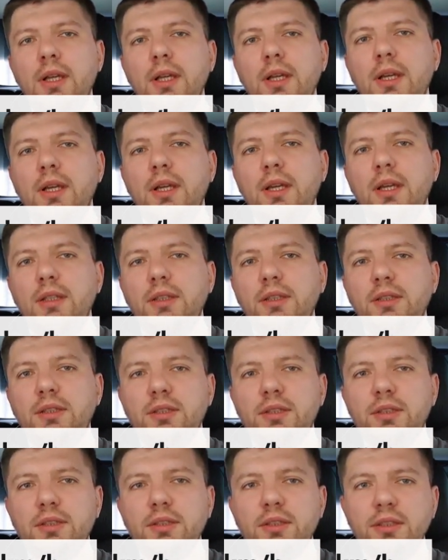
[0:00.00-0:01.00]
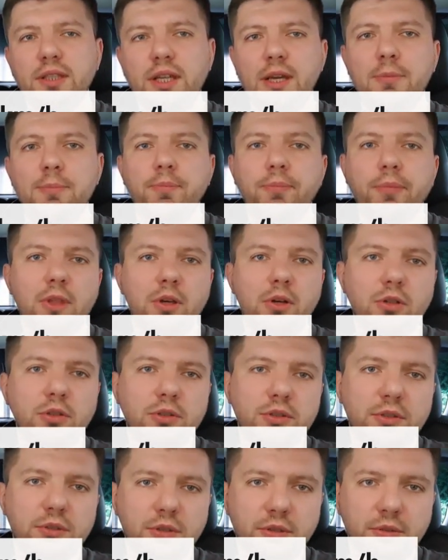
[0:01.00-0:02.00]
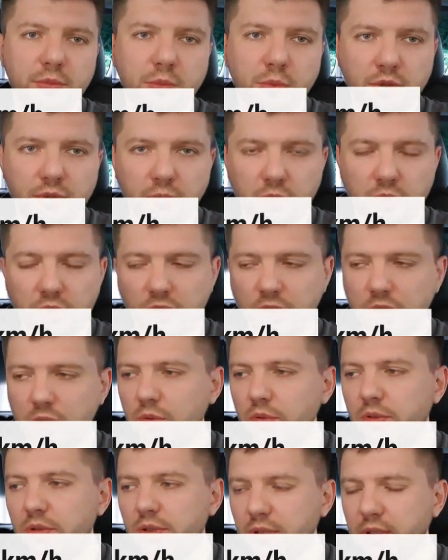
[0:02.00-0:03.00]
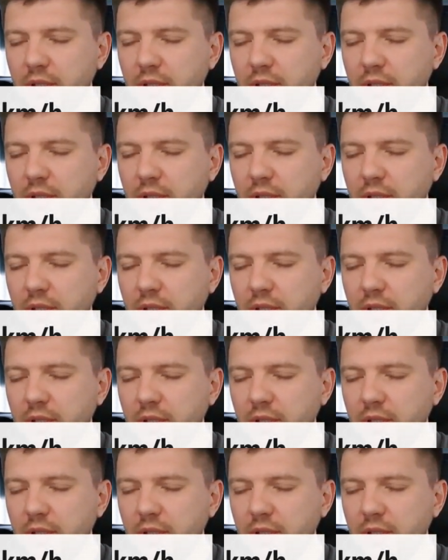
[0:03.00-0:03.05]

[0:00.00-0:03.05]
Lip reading: And yeah, also, which is good,